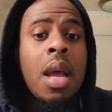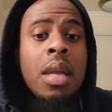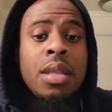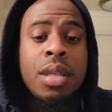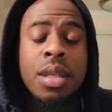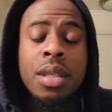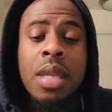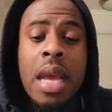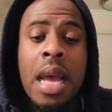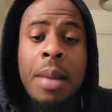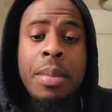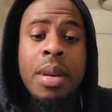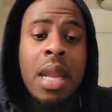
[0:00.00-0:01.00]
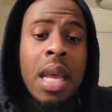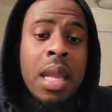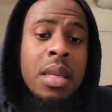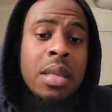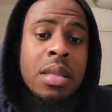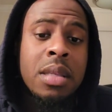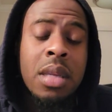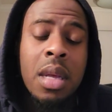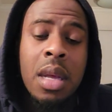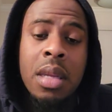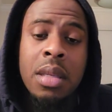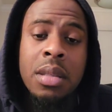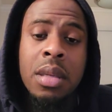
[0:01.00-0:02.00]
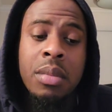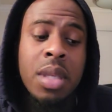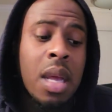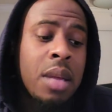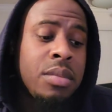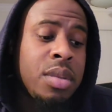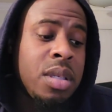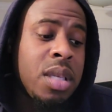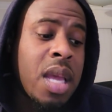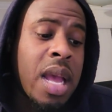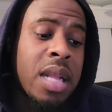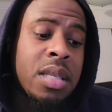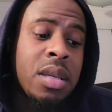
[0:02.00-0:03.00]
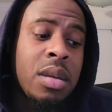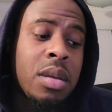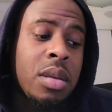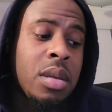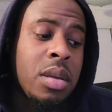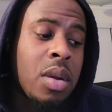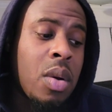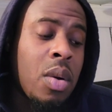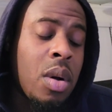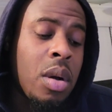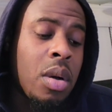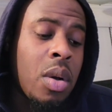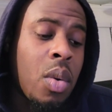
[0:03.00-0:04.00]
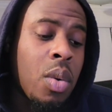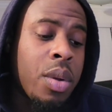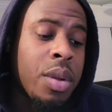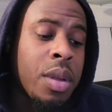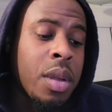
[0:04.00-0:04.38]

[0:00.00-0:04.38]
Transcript: just how bananas sometimes these cats are going.